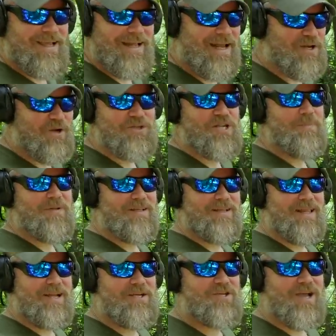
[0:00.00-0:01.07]
And I don't typically
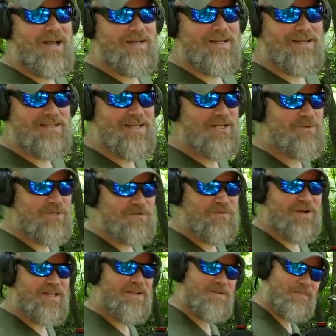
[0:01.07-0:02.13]
like shotguns. That's what's
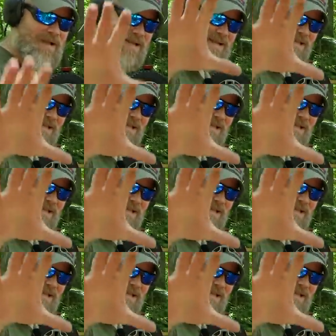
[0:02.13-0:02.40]
funny. Bye,